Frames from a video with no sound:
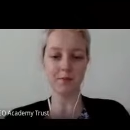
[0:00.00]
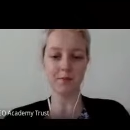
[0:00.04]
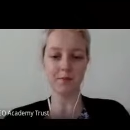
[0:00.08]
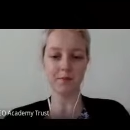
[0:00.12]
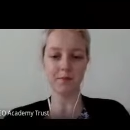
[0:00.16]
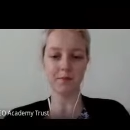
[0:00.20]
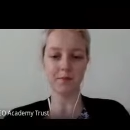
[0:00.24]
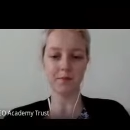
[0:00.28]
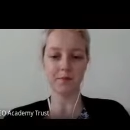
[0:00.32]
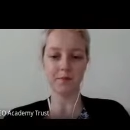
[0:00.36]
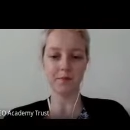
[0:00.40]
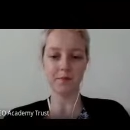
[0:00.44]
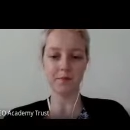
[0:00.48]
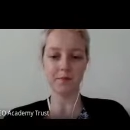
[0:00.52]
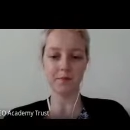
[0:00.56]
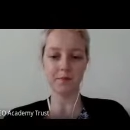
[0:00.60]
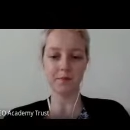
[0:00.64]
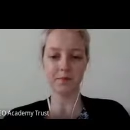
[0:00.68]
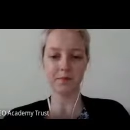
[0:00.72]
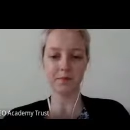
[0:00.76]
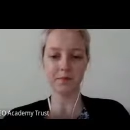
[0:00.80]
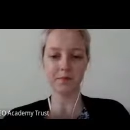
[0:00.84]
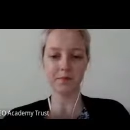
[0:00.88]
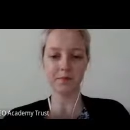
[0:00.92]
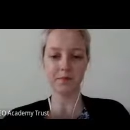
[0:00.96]

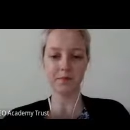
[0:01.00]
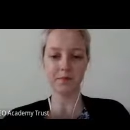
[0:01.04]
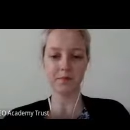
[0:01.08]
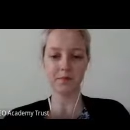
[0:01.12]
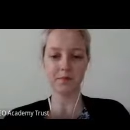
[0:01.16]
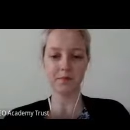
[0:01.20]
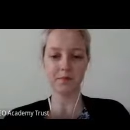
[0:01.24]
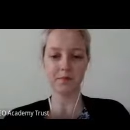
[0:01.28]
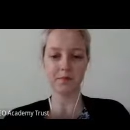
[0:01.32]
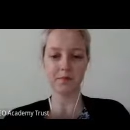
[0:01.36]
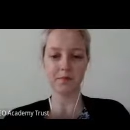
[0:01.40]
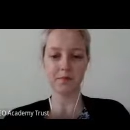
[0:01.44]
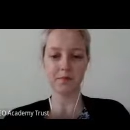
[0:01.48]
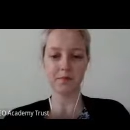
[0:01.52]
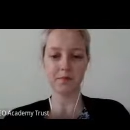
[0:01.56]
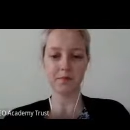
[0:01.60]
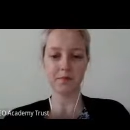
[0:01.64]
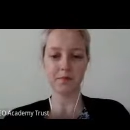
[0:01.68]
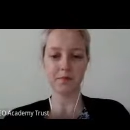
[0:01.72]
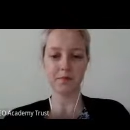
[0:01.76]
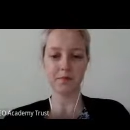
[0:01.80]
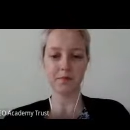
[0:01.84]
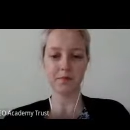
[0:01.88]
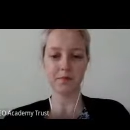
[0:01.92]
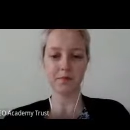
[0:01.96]

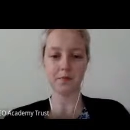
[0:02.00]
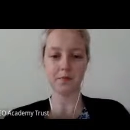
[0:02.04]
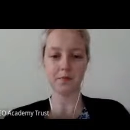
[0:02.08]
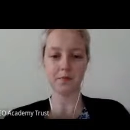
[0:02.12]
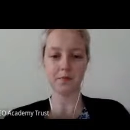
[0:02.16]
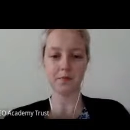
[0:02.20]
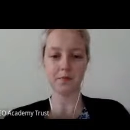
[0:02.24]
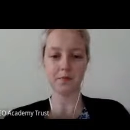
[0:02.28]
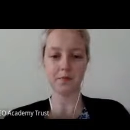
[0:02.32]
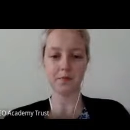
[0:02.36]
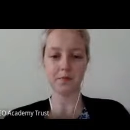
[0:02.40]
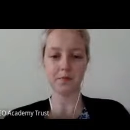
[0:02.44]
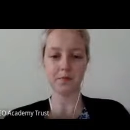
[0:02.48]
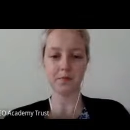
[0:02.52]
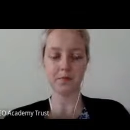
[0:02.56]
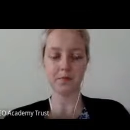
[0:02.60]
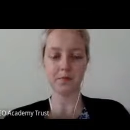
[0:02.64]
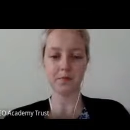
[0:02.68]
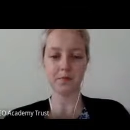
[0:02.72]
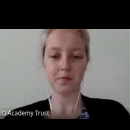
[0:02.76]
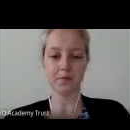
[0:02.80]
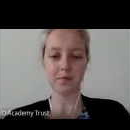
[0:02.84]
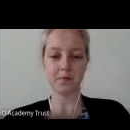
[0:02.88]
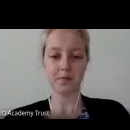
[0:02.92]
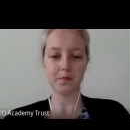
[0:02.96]

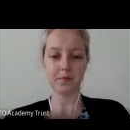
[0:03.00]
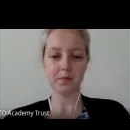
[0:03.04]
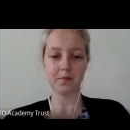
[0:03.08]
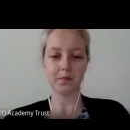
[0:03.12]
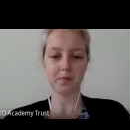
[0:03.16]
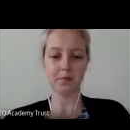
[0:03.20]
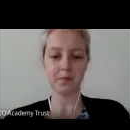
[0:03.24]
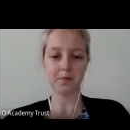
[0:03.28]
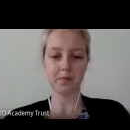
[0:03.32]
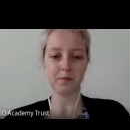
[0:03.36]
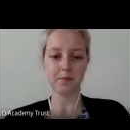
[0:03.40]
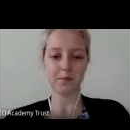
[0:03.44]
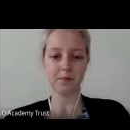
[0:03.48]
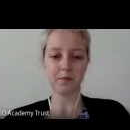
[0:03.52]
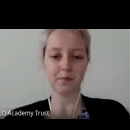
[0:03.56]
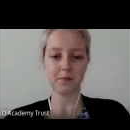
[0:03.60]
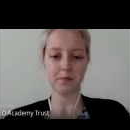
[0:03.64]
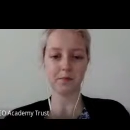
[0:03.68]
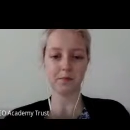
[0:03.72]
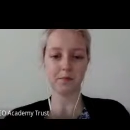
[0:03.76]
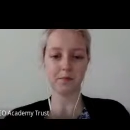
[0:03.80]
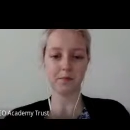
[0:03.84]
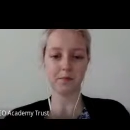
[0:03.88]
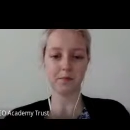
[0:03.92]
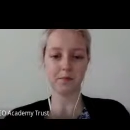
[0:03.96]

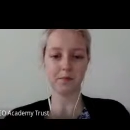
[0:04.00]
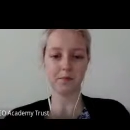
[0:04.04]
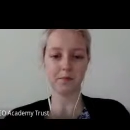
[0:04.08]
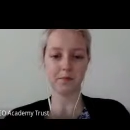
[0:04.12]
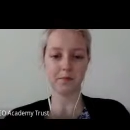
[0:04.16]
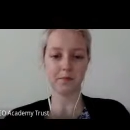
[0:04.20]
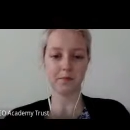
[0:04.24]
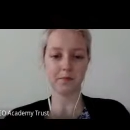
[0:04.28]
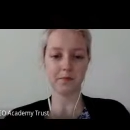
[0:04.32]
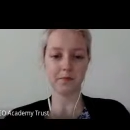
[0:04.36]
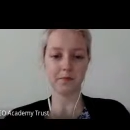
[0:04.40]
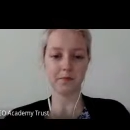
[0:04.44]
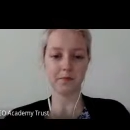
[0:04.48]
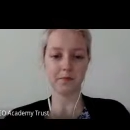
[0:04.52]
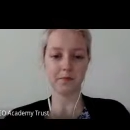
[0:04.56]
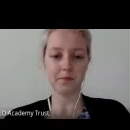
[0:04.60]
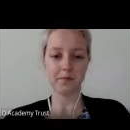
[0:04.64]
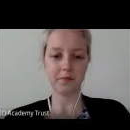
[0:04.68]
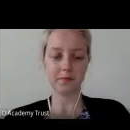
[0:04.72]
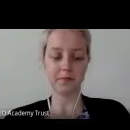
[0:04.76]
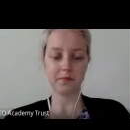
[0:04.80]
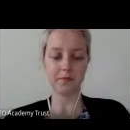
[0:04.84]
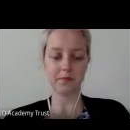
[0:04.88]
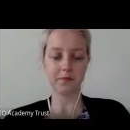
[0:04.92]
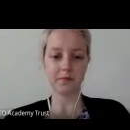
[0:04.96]

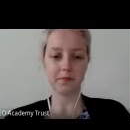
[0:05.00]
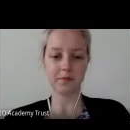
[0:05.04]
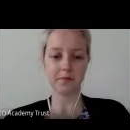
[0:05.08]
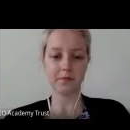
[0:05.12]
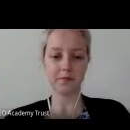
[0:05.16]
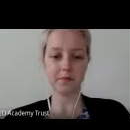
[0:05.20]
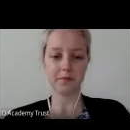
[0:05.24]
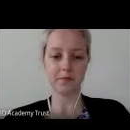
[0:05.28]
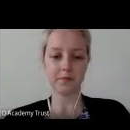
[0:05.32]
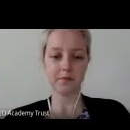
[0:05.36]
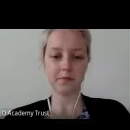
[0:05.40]
(no one is talking)